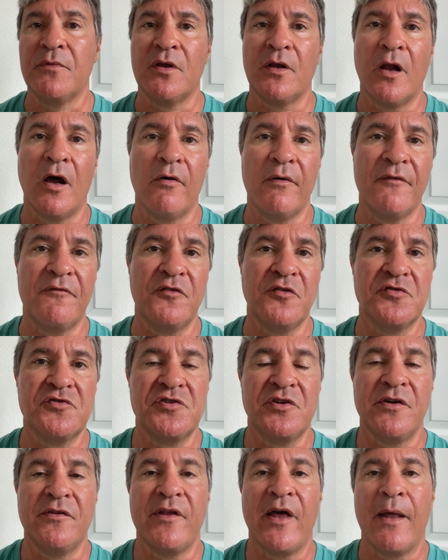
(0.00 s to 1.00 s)
If you
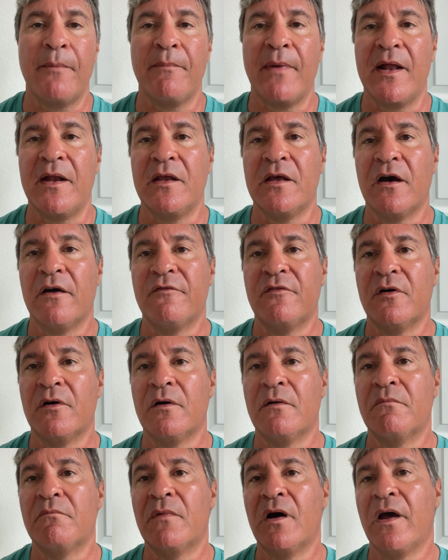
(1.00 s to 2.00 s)
see that many of
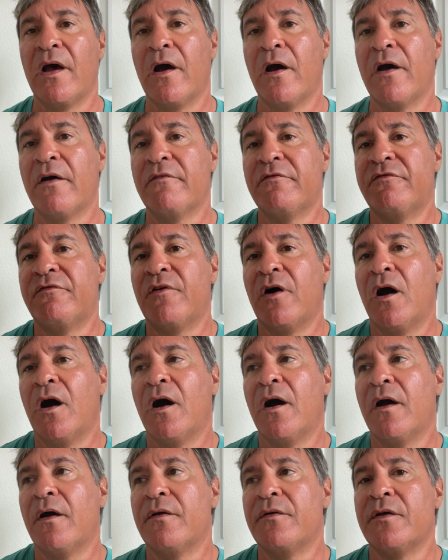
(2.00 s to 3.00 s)
them have,
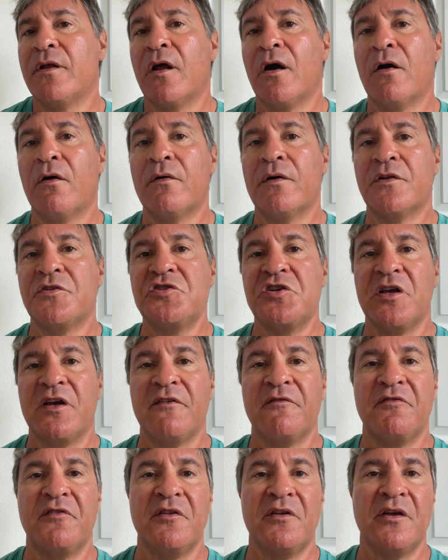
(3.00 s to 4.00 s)

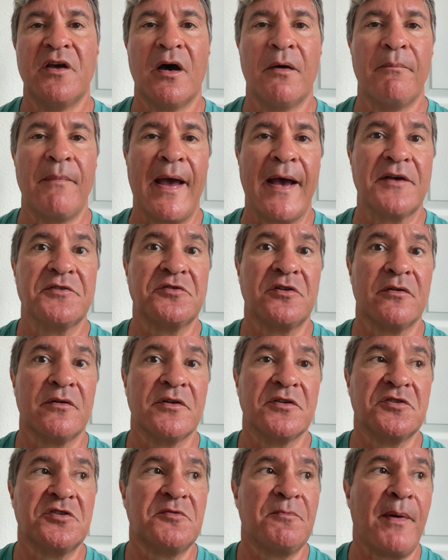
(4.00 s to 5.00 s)
achieved the master
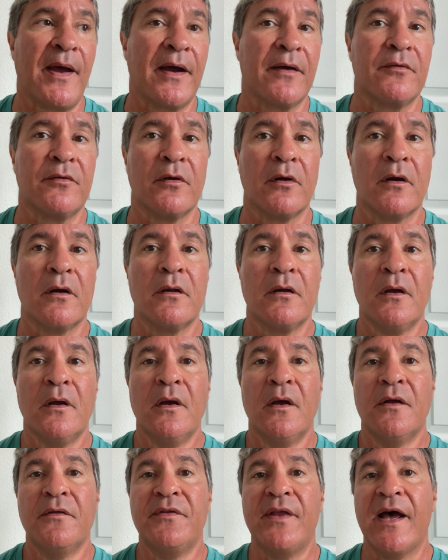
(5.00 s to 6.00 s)
inspector
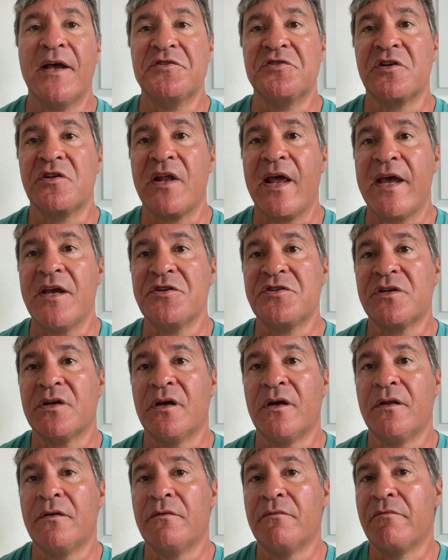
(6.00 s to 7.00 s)

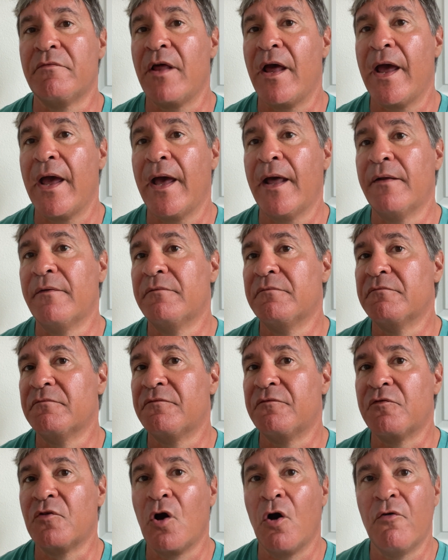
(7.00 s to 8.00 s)
designation, then
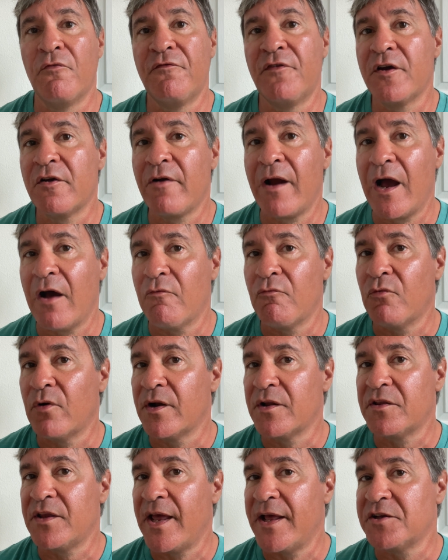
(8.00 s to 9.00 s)
go figure out what
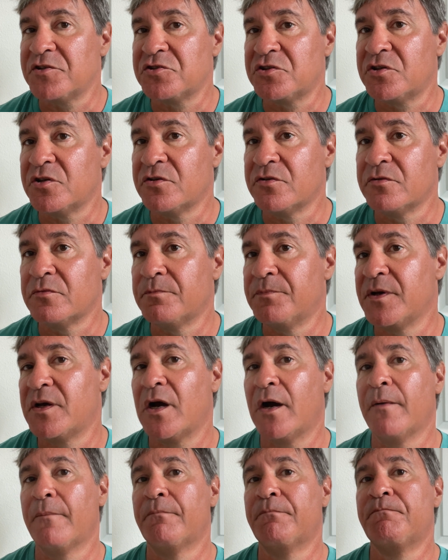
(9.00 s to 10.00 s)
it takes to
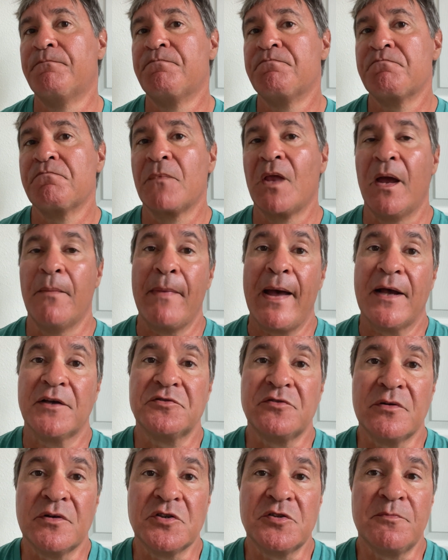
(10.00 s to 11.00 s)
become a
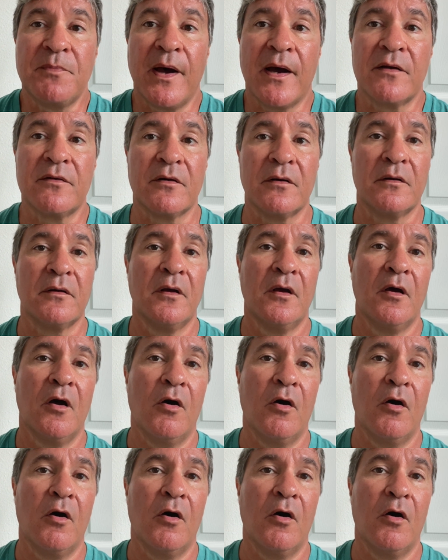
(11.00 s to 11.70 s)
master inspector.